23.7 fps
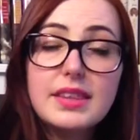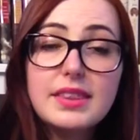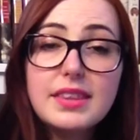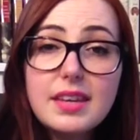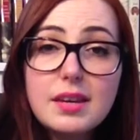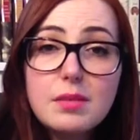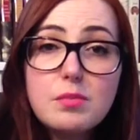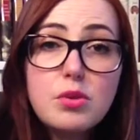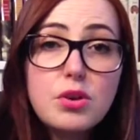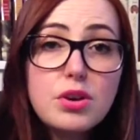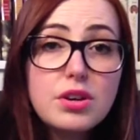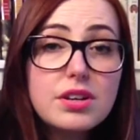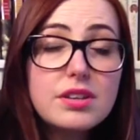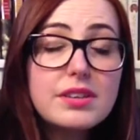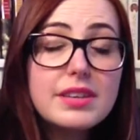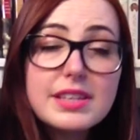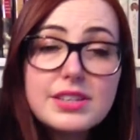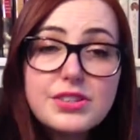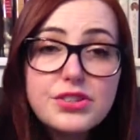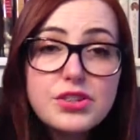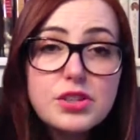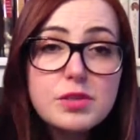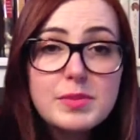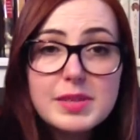The Mortal
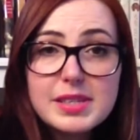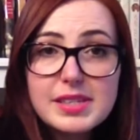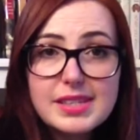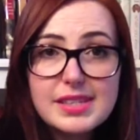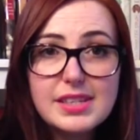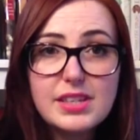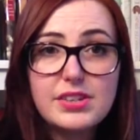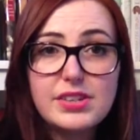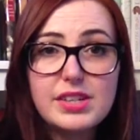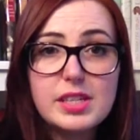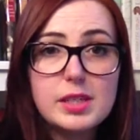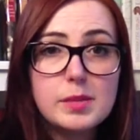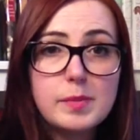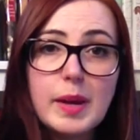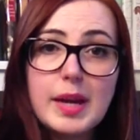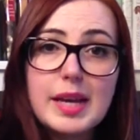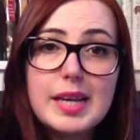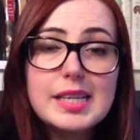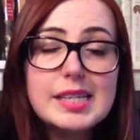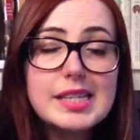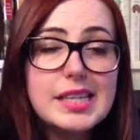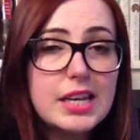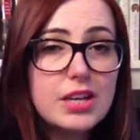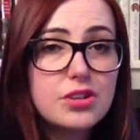Instrument series by
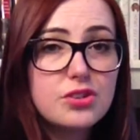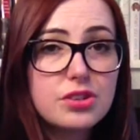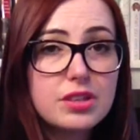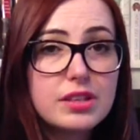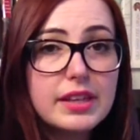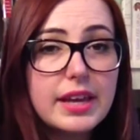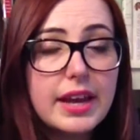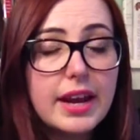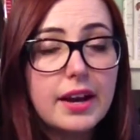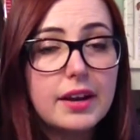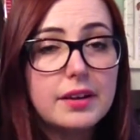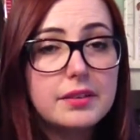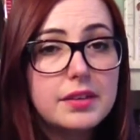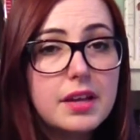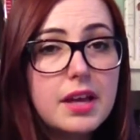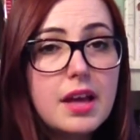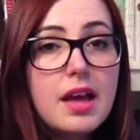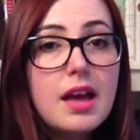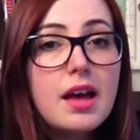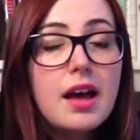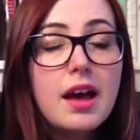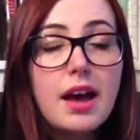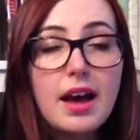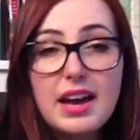Cassandra Clare.
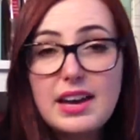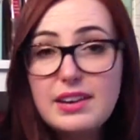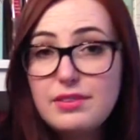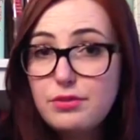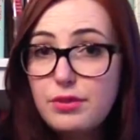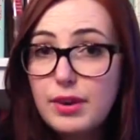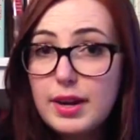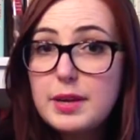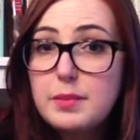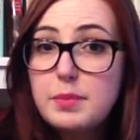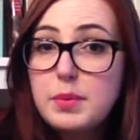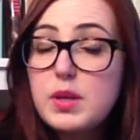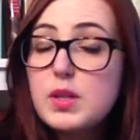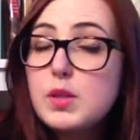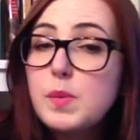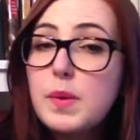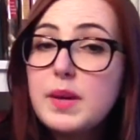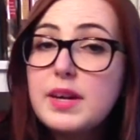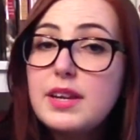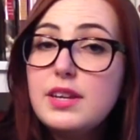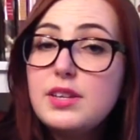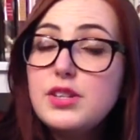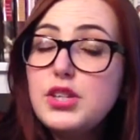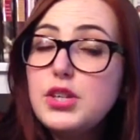I've read books
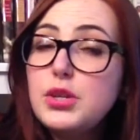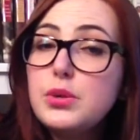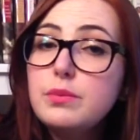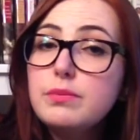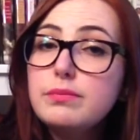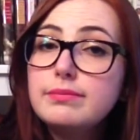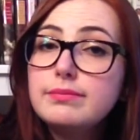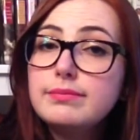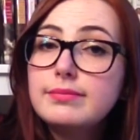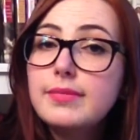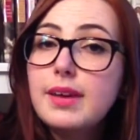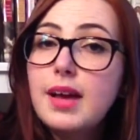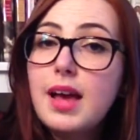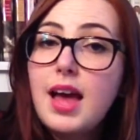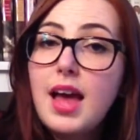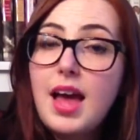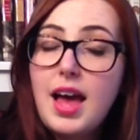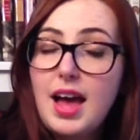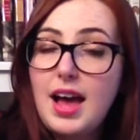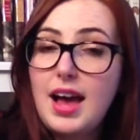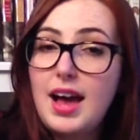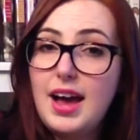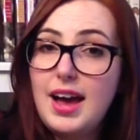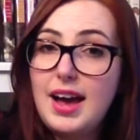one and two.
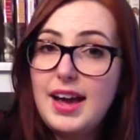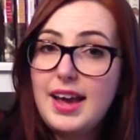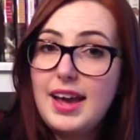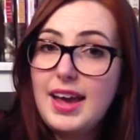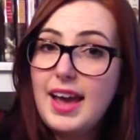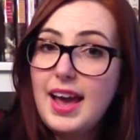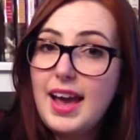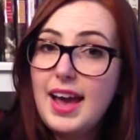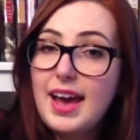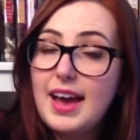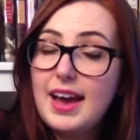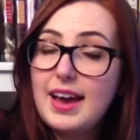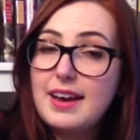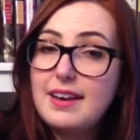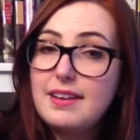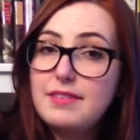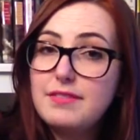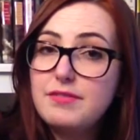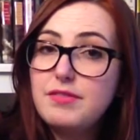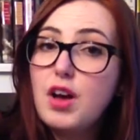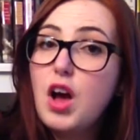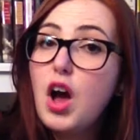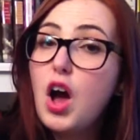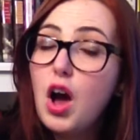I have
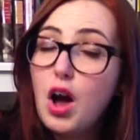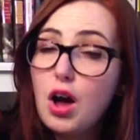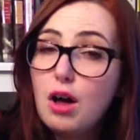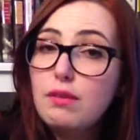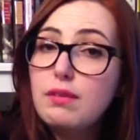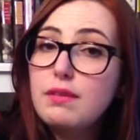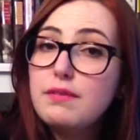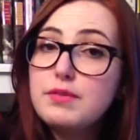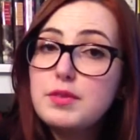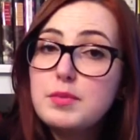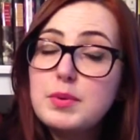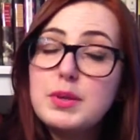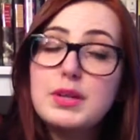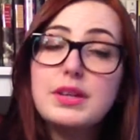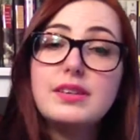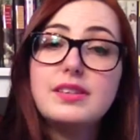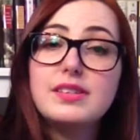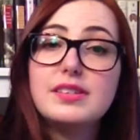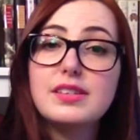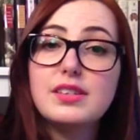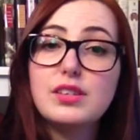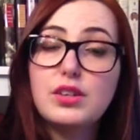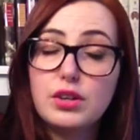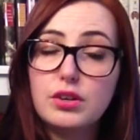all of the
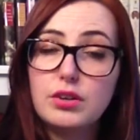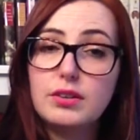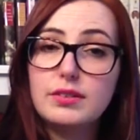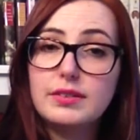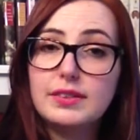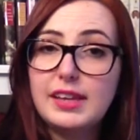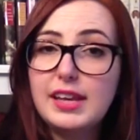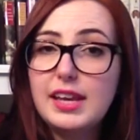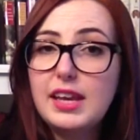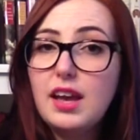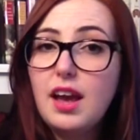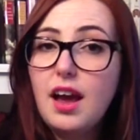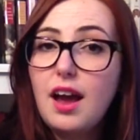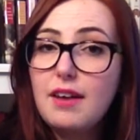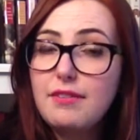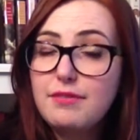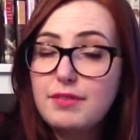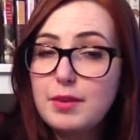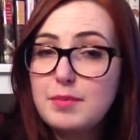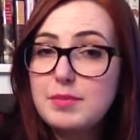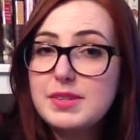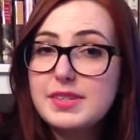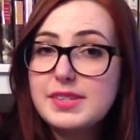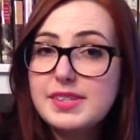books currently
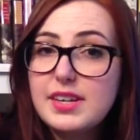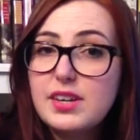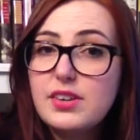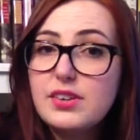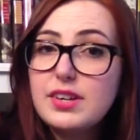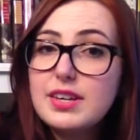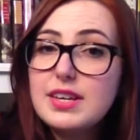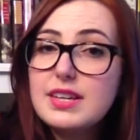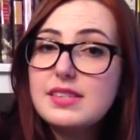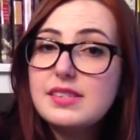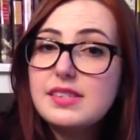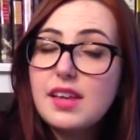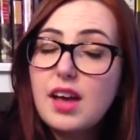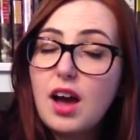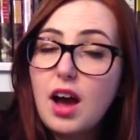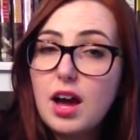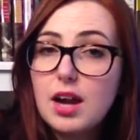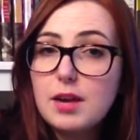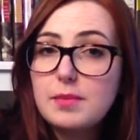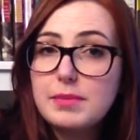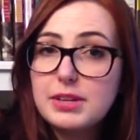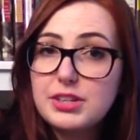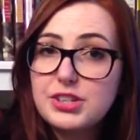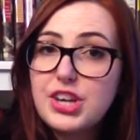from the series
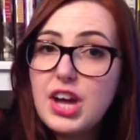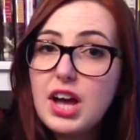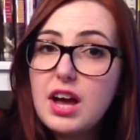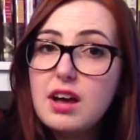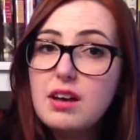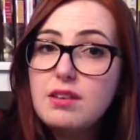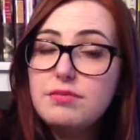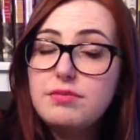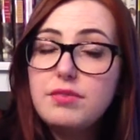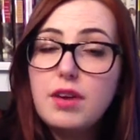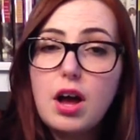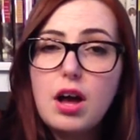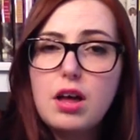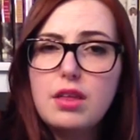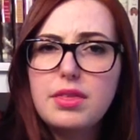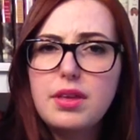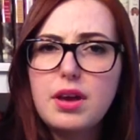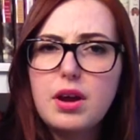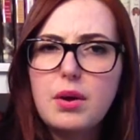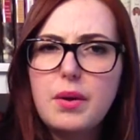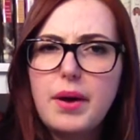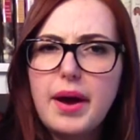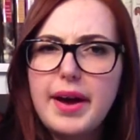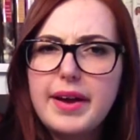on my shelf,
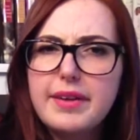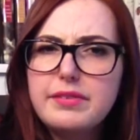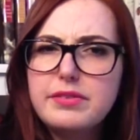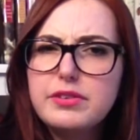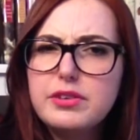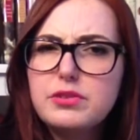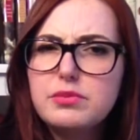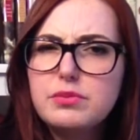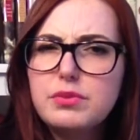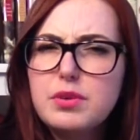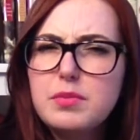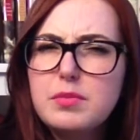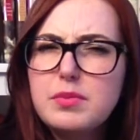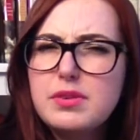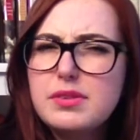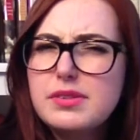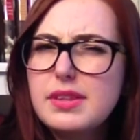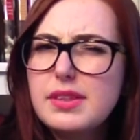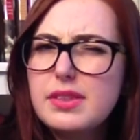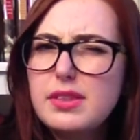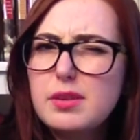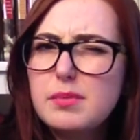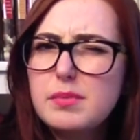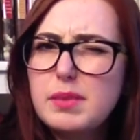although I've heard rumors
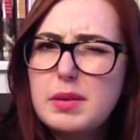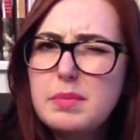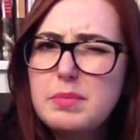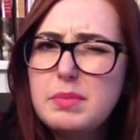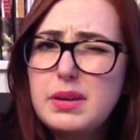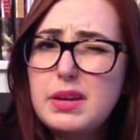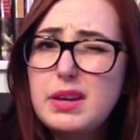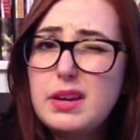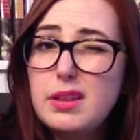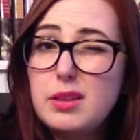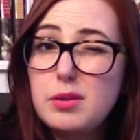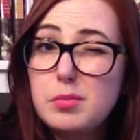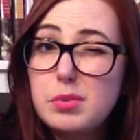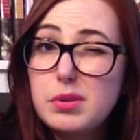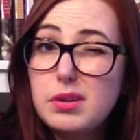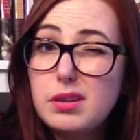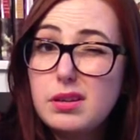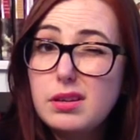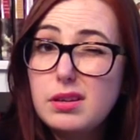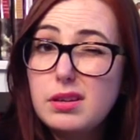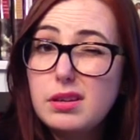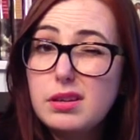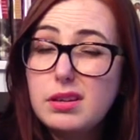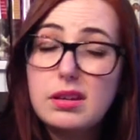that there might be another
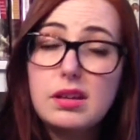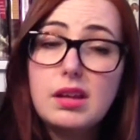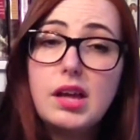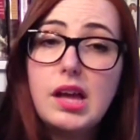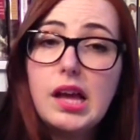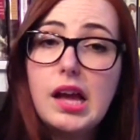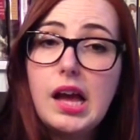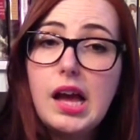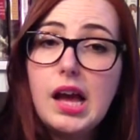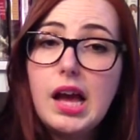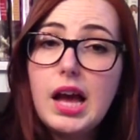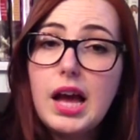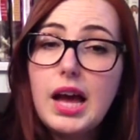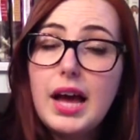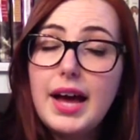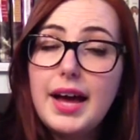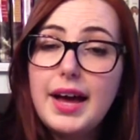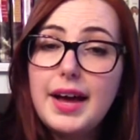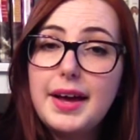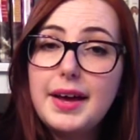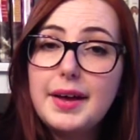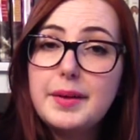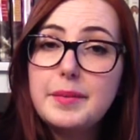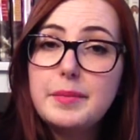book.
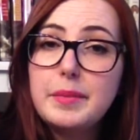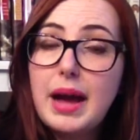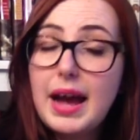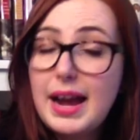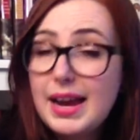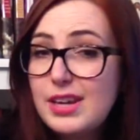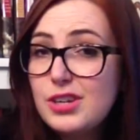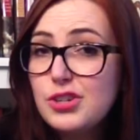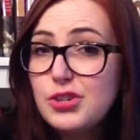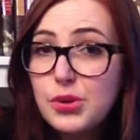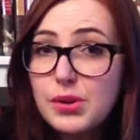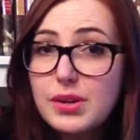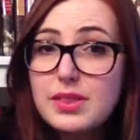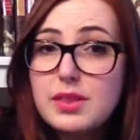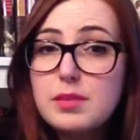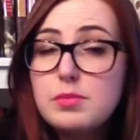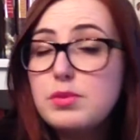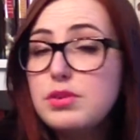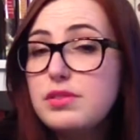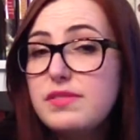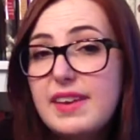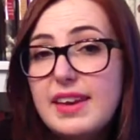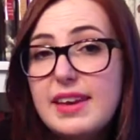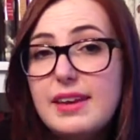Um, I enjoyed the
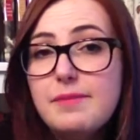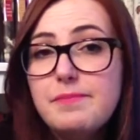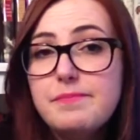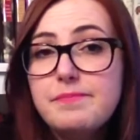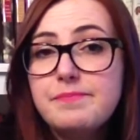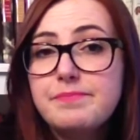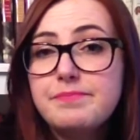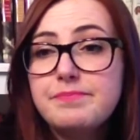movie.